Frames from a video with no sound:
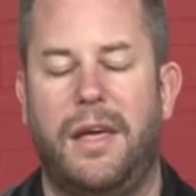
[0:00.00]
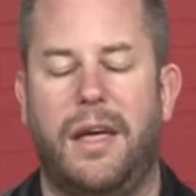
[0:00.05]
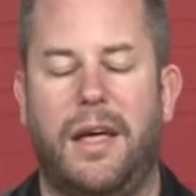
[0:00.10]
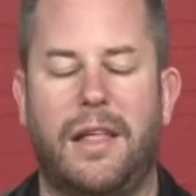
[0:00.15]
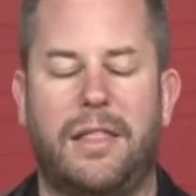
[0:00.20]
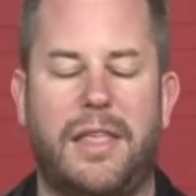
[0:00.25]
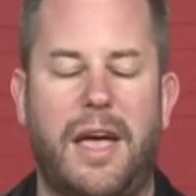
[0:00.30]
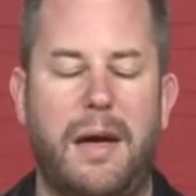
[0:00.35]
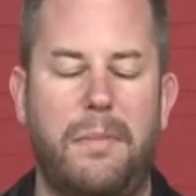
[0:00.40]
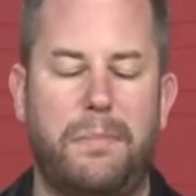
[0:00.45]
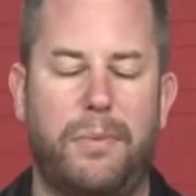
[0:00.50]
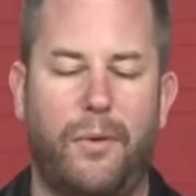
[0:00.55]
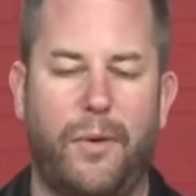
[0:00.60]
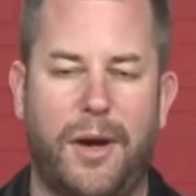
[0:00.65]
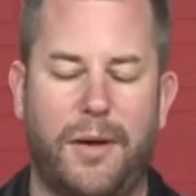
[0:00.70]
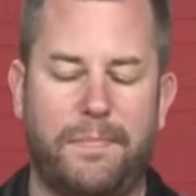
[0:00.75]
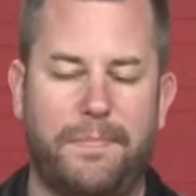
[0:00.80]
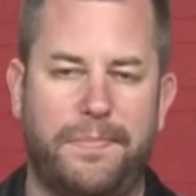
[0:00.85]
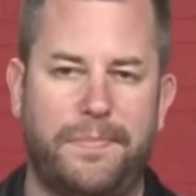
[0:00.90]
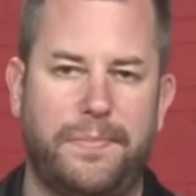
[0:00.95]
At that
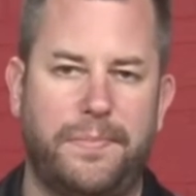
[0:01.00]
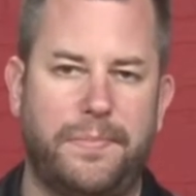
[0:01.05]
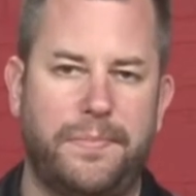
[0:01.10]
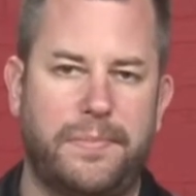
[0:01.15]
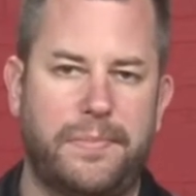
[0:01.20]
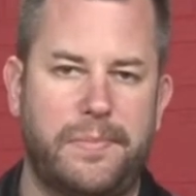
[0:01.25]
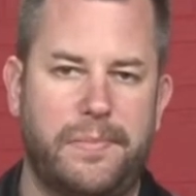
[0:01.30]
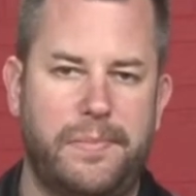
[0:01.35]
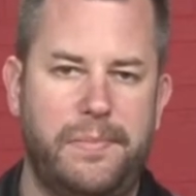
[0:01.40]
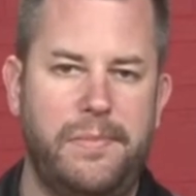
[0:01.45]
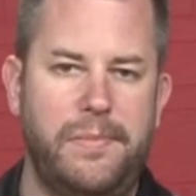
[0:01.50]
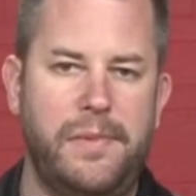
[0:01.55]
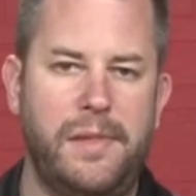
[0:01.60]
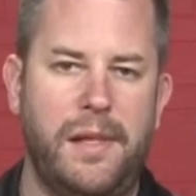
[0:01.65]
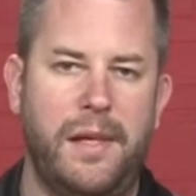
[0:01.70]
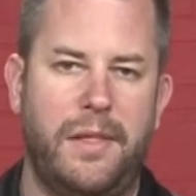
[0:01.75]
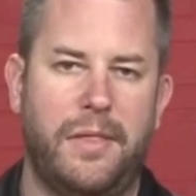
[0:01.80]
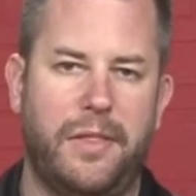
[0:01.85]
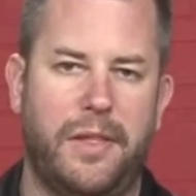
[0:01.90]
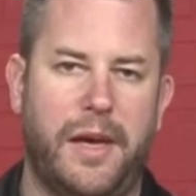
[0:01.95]
point,
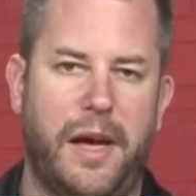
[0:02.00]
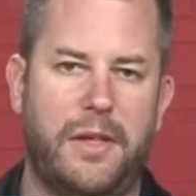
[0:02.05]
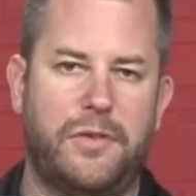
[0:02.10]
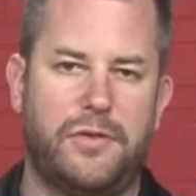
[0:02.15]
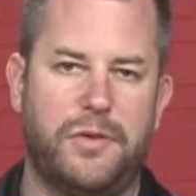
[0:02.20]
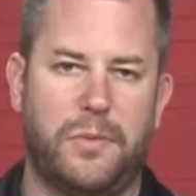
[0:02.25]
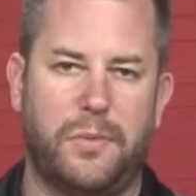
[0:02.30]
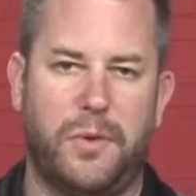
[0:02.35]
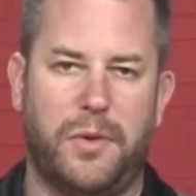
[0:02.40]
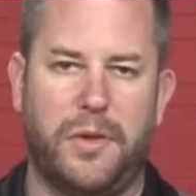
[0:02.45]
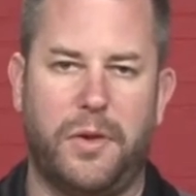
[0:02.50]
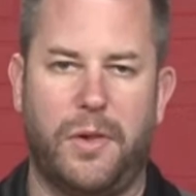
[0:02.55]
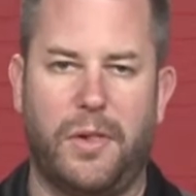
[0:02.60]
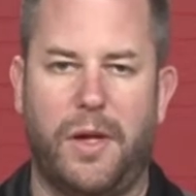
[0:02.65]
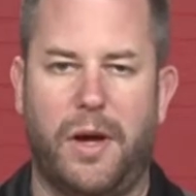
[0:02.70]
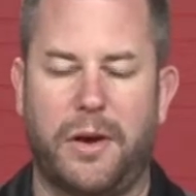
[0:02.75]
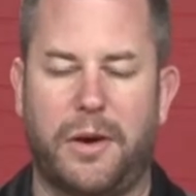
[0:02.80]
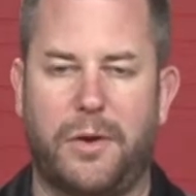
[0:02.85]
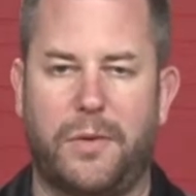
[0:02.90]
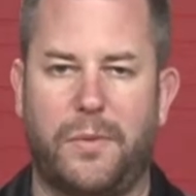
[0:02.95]
the engine will no
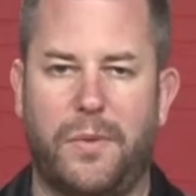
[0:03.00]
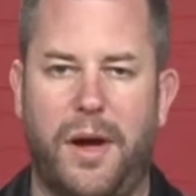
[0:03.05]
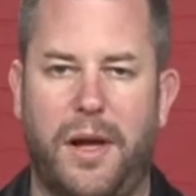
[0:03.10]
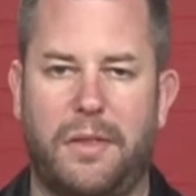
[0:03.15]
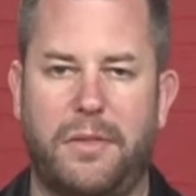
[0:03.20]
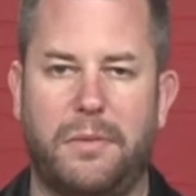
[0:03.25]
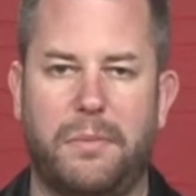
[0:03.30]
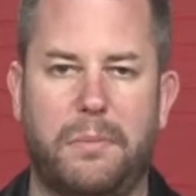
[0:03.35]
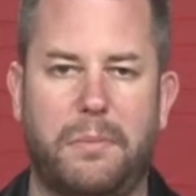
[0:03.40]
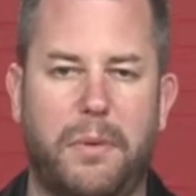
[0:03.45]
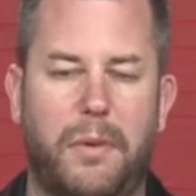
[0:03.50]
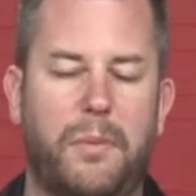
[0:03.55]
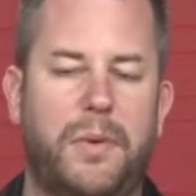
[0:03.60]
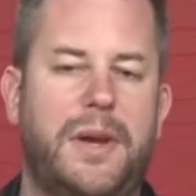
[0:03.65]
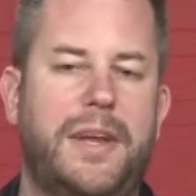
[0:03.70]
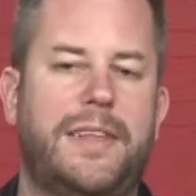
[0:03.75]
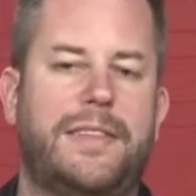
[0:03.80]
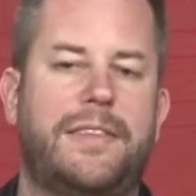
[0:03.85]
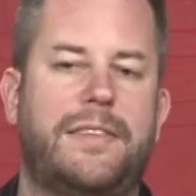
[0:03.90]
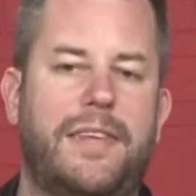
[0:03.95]
longer run, but we
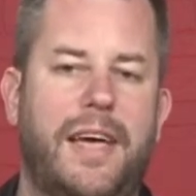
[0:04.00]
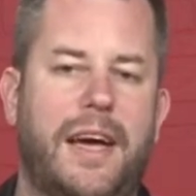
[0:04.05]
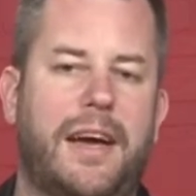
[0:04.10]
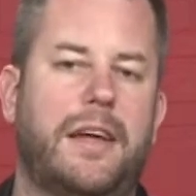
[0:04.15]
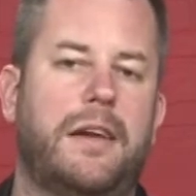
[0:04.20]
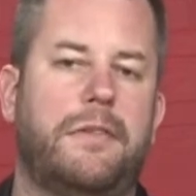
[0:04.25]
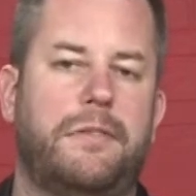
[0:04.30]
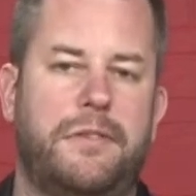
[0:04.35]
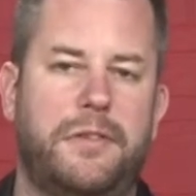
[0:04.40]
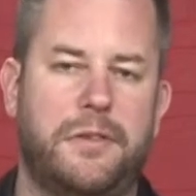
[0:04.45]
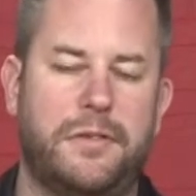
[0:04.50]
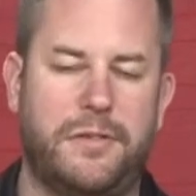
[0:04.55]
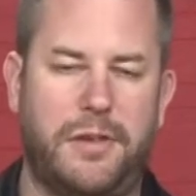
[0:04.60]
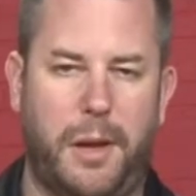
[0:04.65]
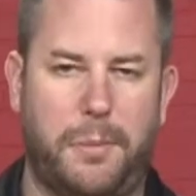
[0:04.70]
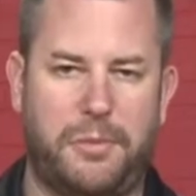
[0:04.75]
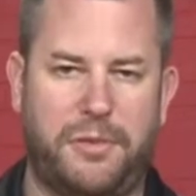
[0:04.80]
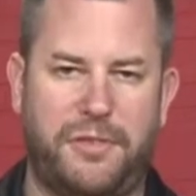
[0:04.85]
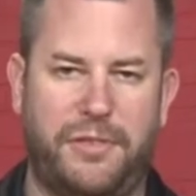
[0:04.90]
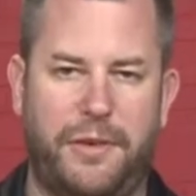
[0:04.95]
need to take it a few
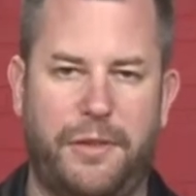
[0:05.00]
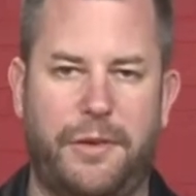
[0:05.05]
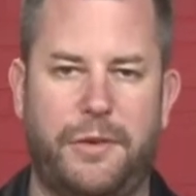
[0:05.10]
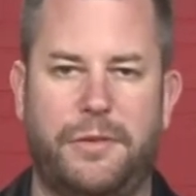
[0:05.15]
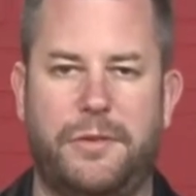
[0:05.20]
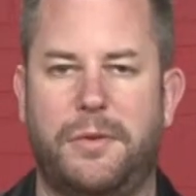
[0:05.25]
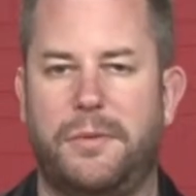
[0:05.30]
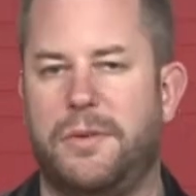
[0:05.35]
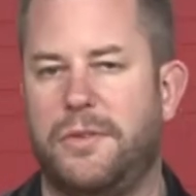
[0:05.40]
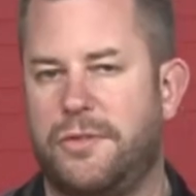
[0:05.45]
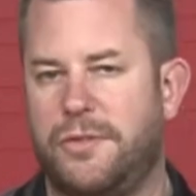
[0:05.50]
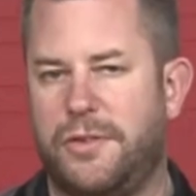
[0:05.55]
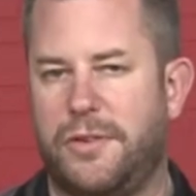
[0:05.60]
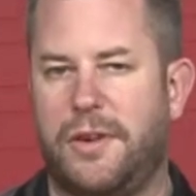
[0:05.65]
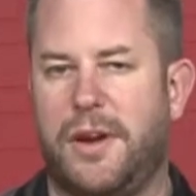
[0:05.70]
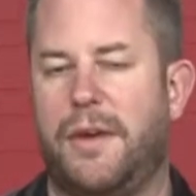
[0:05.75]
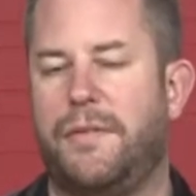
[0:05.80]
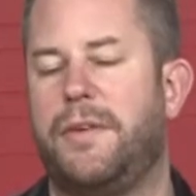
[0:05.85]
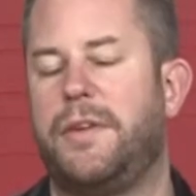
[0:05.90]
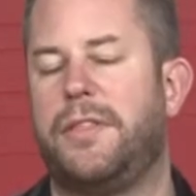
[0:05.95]
steps further to
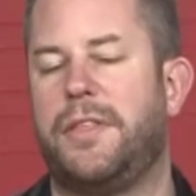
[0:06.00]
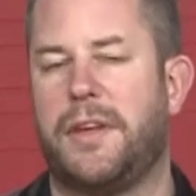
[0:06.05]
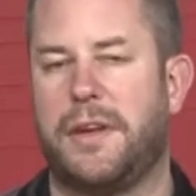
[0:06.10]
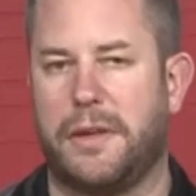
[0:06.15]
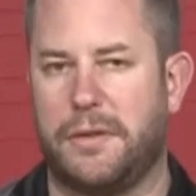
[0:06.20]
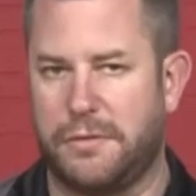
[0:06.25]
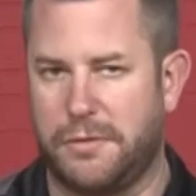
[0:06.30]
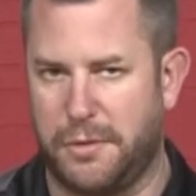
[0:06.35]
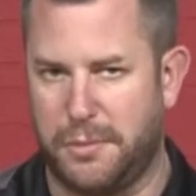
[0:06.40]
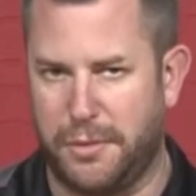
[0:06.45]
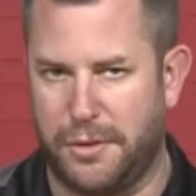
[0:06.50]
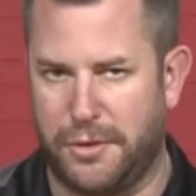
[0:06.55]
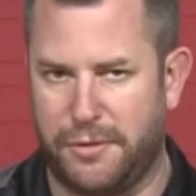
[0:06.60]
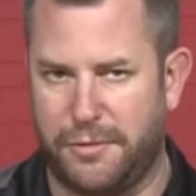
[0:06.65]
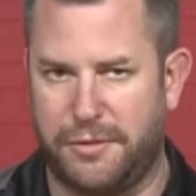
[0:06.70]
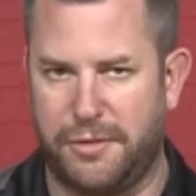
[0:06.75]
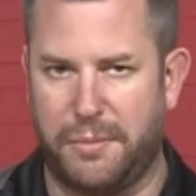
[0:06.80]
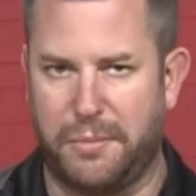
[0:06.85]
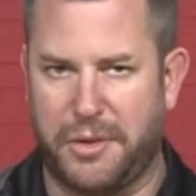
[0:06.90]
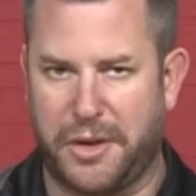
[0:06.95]
ensure everything is removed
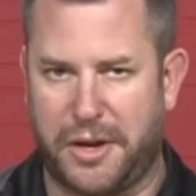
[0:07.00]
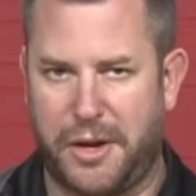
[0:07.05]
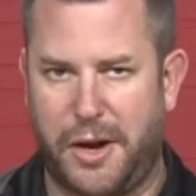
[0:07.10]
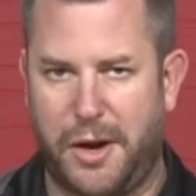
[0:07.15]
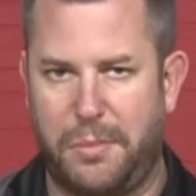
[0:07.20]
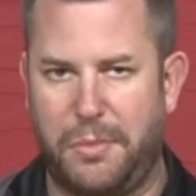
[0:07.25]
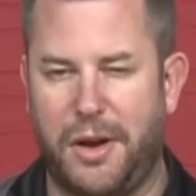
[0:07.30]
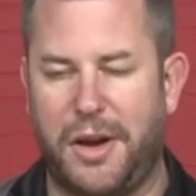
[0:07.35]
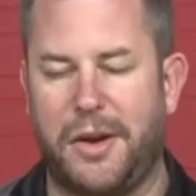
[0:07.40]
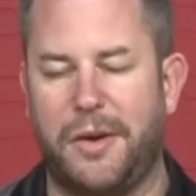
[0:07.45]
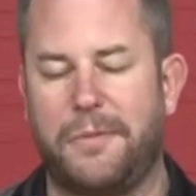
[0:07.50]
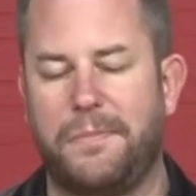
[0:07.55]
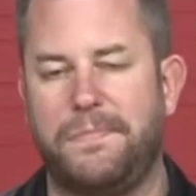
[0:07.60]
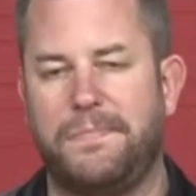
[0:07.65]
from the carburetor.